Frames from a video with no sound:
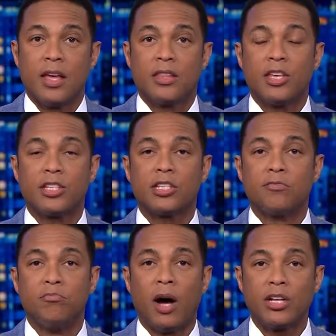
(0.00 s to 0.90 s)
This is
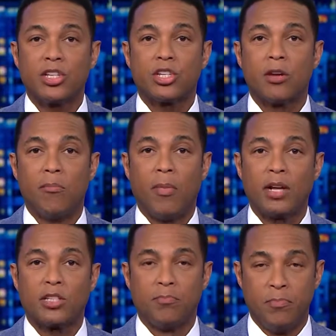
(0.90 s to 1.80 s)
much,
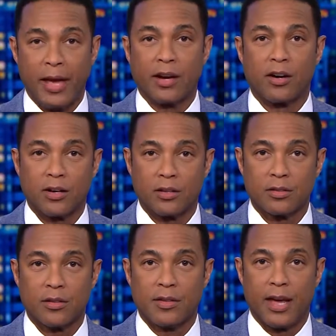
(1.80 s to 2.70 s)
much bigger
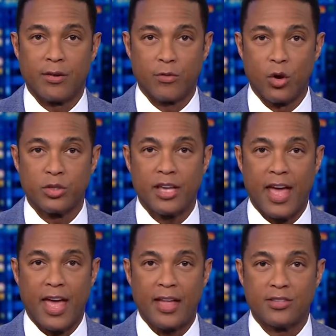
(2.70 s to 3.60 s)
than
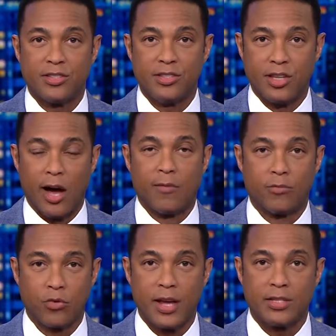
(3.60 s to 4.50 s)
Roseanne's
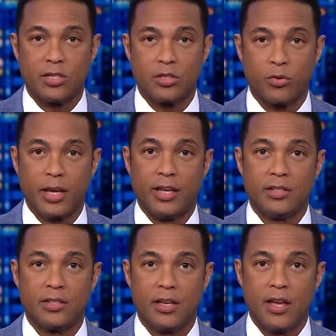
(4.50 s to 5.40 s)
dumb racist
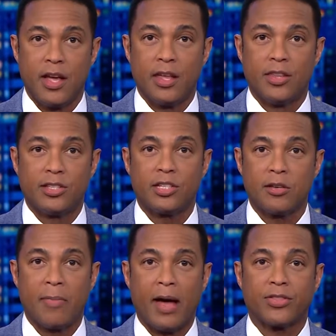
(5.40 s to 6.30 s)
tweet. This is
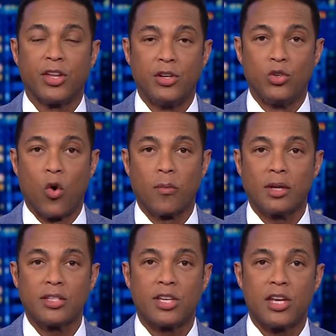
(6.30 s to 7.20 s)
about the
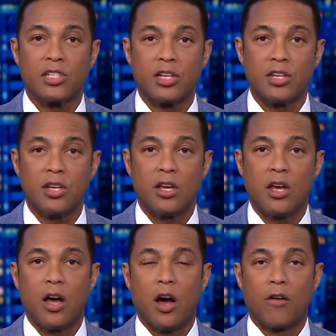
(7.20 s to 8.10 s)
normalization
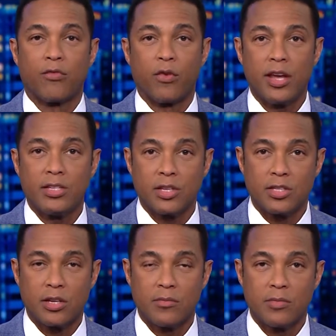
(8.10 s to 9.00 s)
of
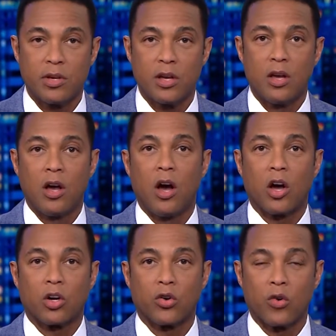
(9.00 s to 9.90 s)
racism
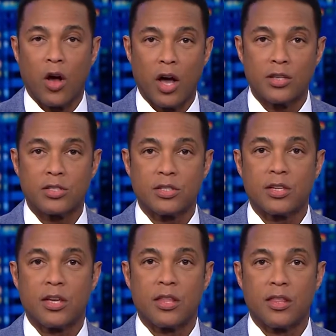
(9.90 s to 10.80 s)
across
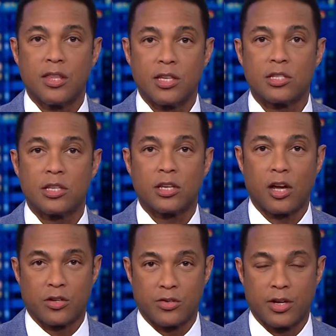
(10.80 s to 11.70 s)
this
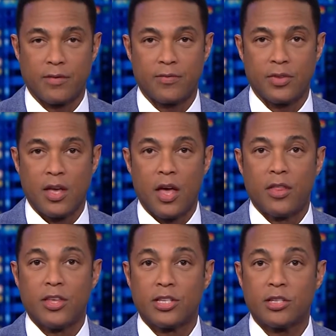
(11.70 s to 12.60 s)
country.
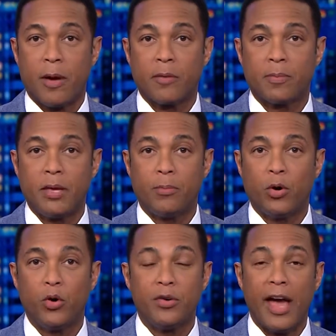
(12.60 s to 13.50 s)
This is about people
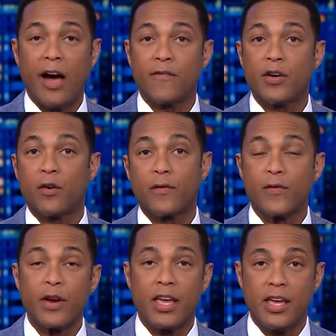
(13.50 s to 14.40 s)
who now feel
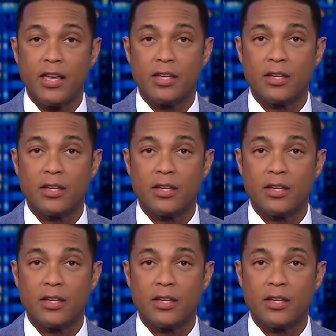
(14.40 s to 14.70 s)
free